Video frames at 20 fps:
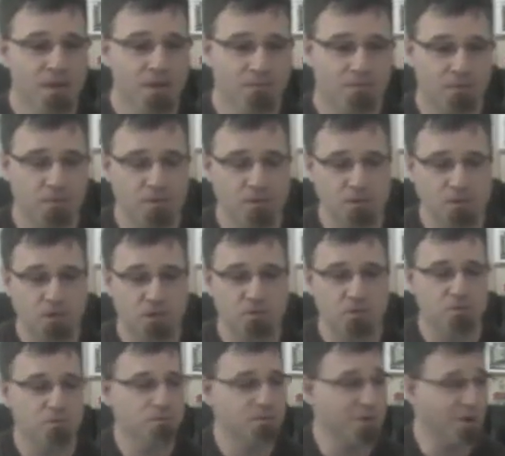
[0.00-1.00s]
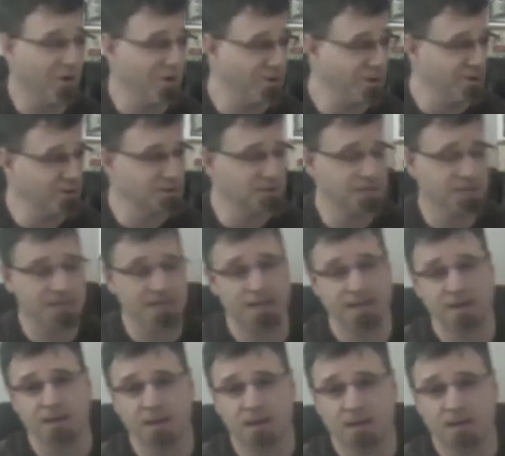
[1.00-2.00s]
For those of you who don't know
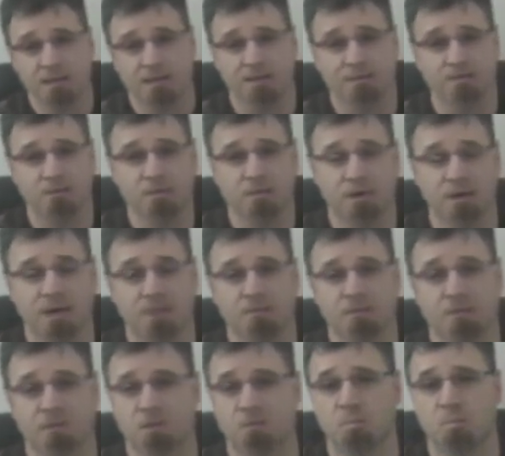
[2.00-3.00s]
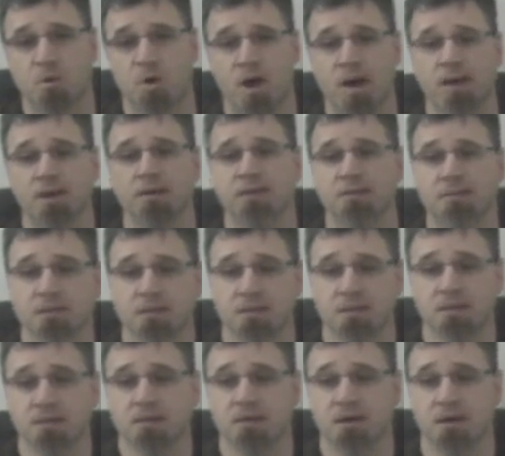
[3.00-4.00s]
Zenit, they do the Nemesis product,
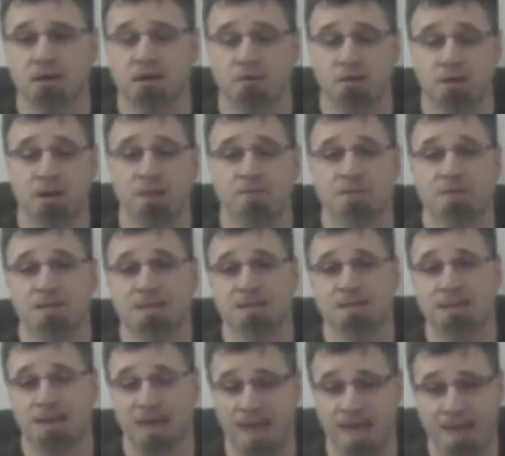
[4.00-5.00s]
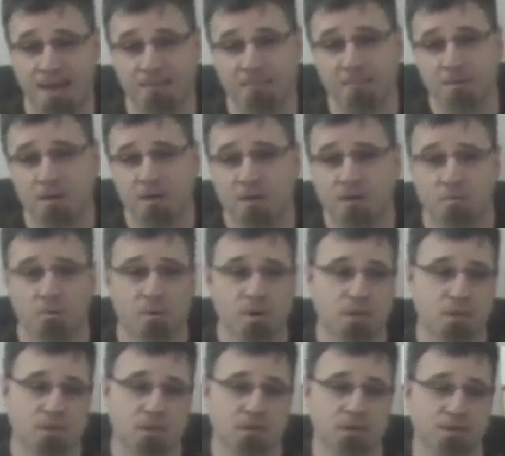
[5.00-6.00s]
or the Nemesis game,
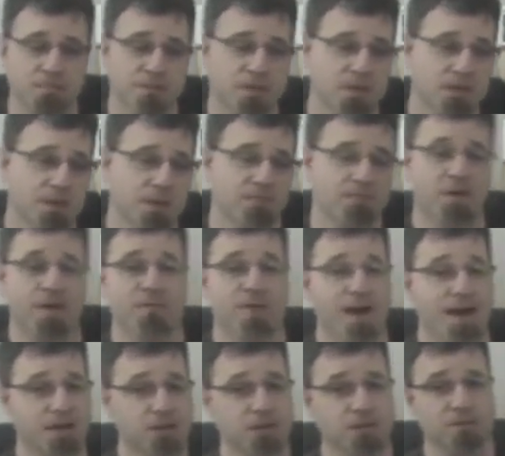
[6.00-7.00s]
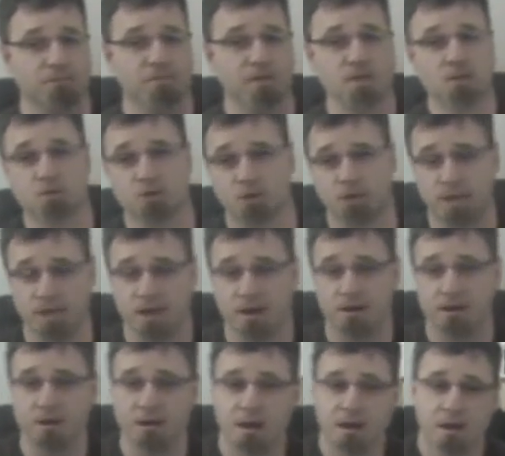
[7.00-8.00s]
which is some of the stuff I've actually featured
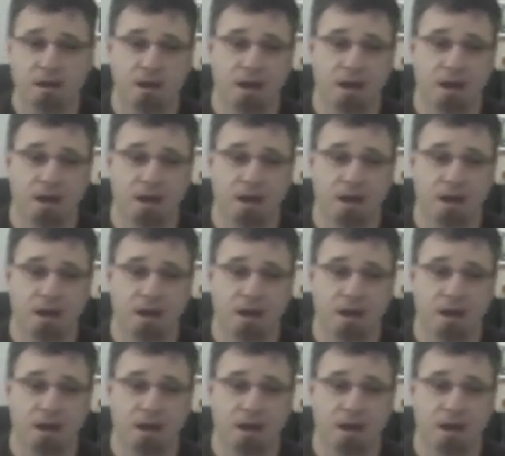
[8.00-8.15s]
here.